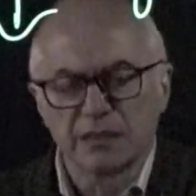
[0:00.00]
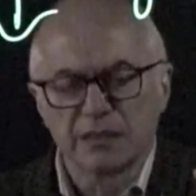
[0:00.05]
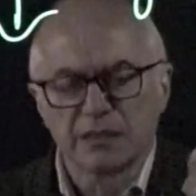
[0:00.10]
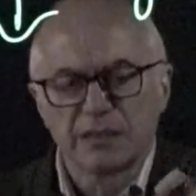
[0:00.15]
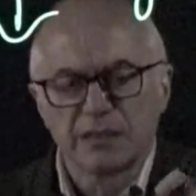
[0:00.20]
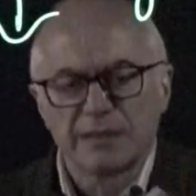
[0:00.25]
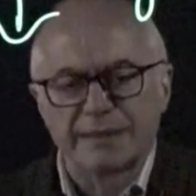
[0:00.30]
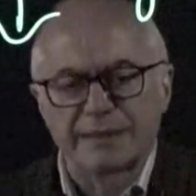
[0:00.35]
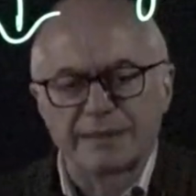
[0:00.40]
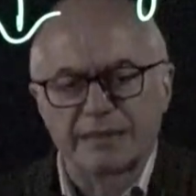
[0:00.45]

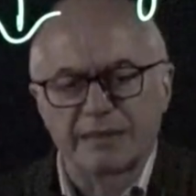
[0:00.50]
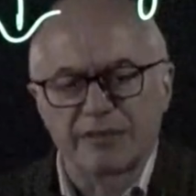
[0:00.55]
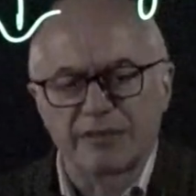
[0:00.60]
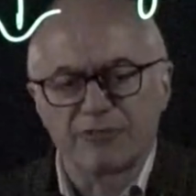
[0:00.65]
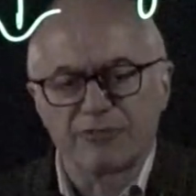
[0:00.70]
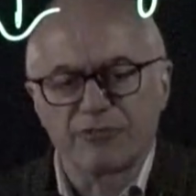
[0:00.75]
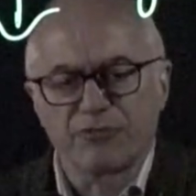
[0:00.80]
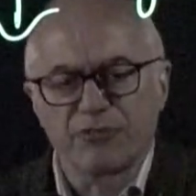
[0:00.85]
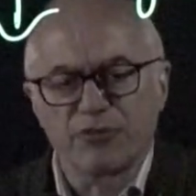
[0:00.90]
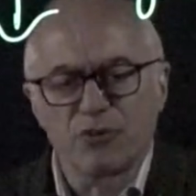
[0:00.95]
the
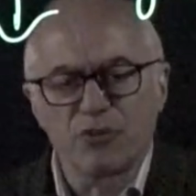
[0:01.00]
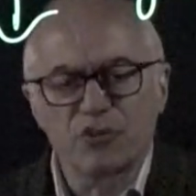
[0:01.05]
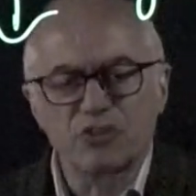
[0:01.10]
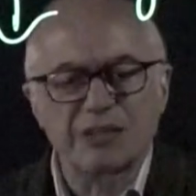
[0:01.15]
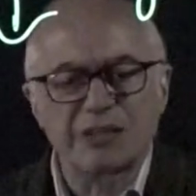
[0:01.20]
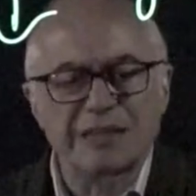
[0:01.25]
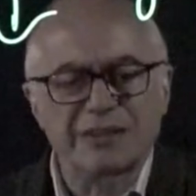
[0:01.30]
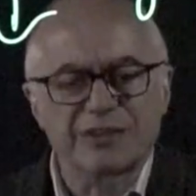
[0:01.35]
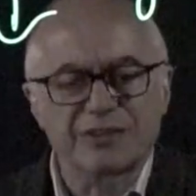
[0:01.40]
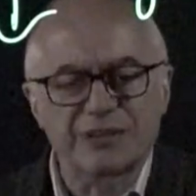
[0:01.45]
force
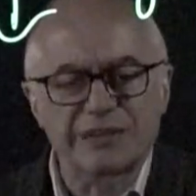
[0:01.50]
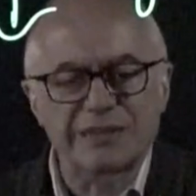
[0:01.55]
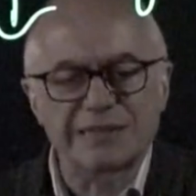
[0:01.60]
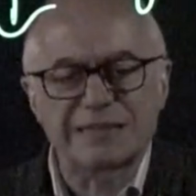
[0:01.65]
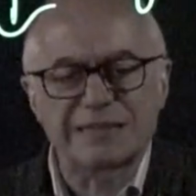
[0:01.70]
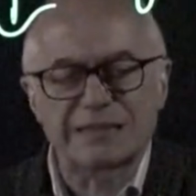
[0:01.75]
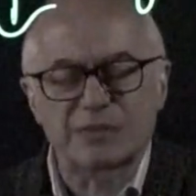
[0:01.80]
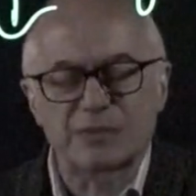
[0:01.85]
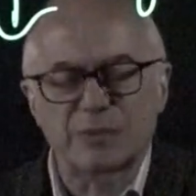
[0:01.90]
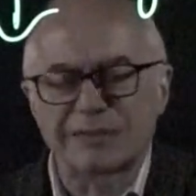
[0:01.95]

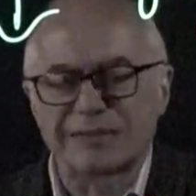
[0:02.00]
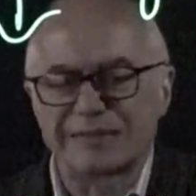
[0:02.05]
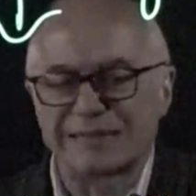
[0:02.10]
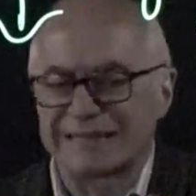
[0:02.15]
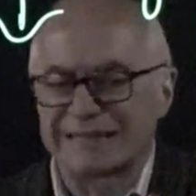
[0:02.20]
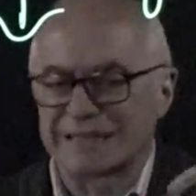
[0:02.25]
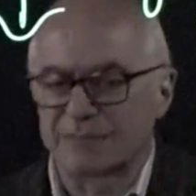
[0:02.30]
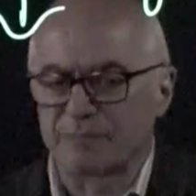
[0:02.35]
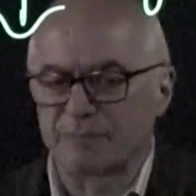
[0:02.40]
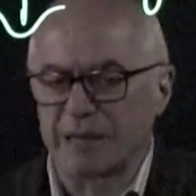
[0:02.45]
increases with the
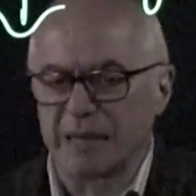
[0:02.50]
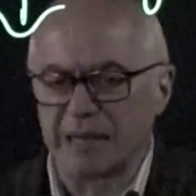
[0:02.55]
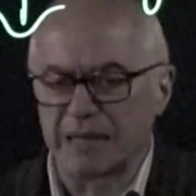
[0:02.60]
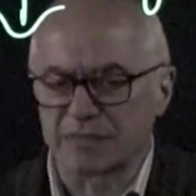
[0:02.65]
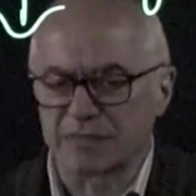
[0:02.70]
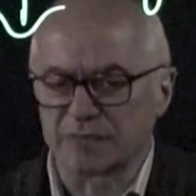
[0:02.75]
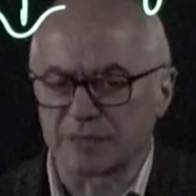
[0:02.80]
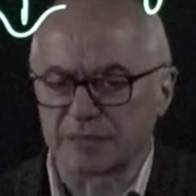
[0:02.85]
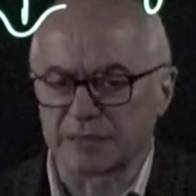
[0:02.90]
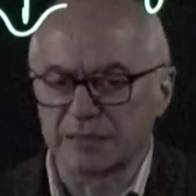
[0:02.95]

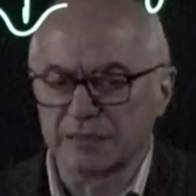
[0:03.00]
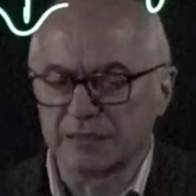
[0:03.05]
displacement.